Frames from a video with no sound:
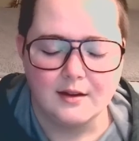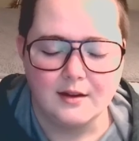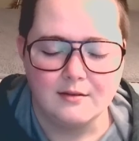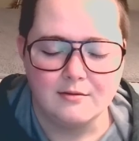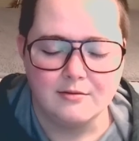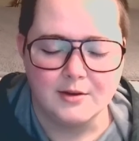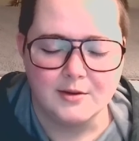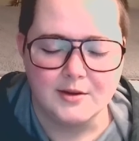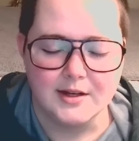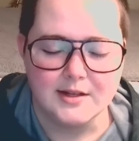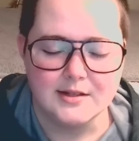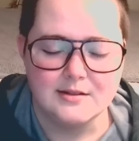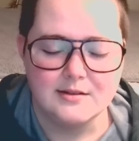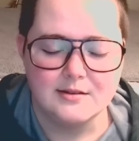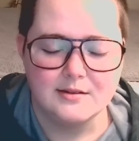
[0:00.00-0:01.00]
and
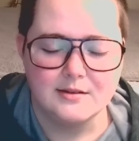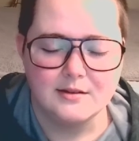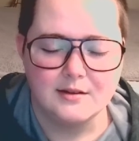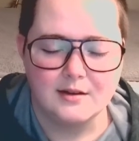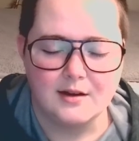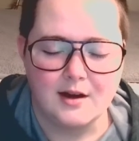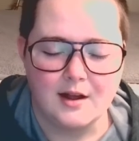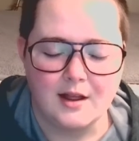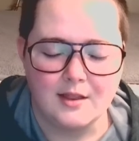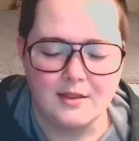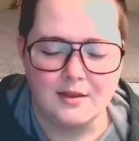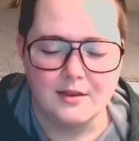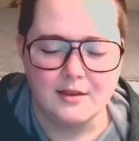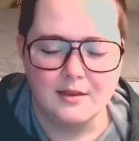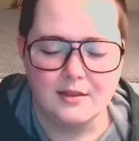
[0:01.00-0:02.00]
focus on
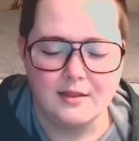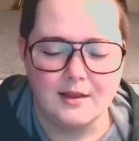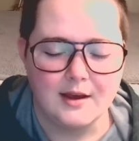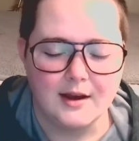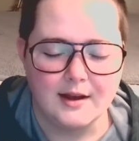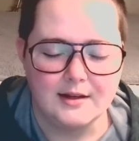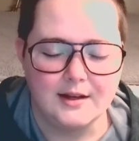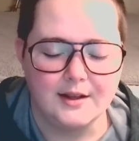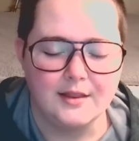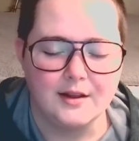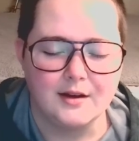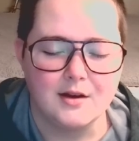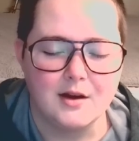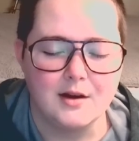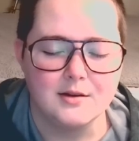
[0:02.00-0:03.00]
the idea
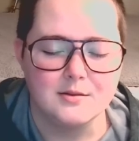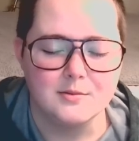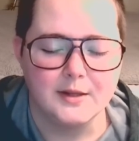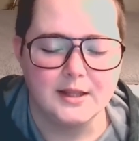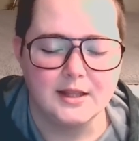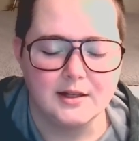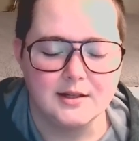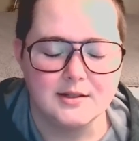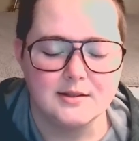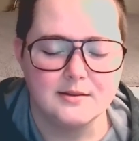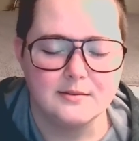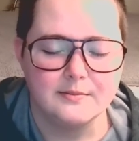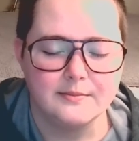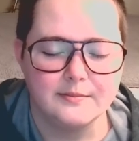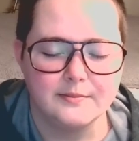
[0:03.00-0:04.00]
that God is with
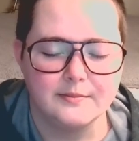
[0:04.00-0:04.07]
us,